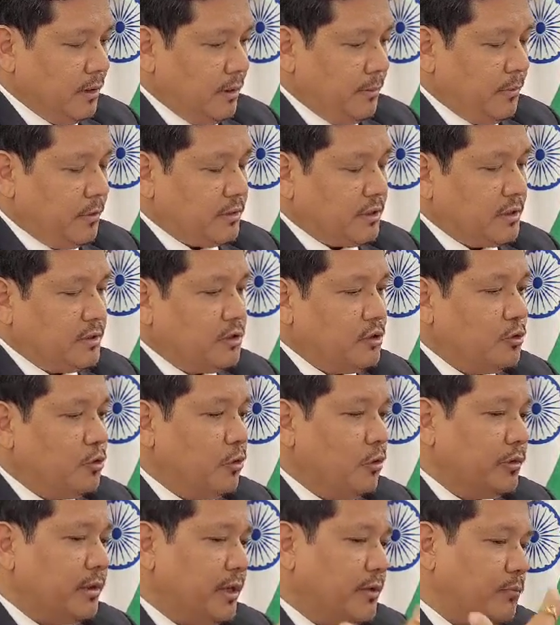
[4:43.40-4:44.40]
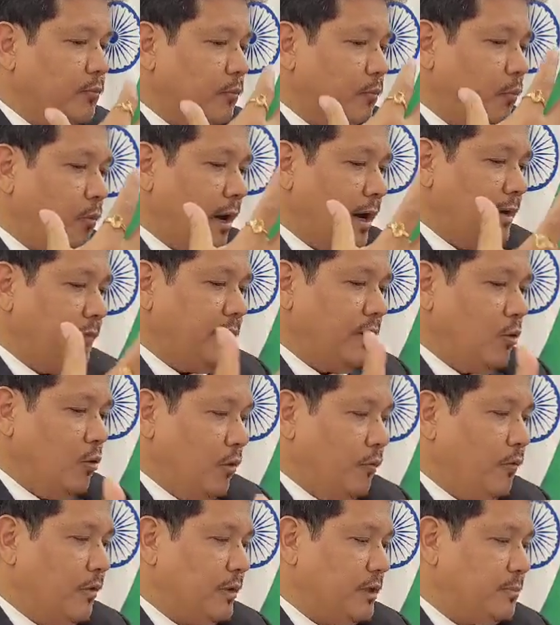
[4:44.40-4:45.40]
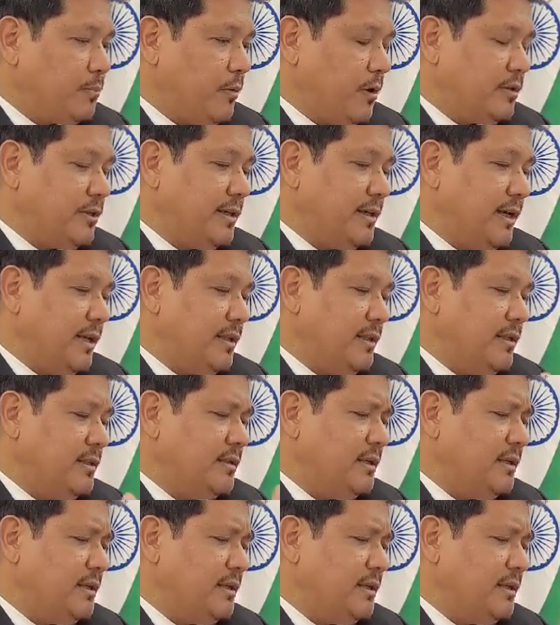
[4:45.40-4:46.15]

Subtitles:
Because as you know, that while we go for this project like this,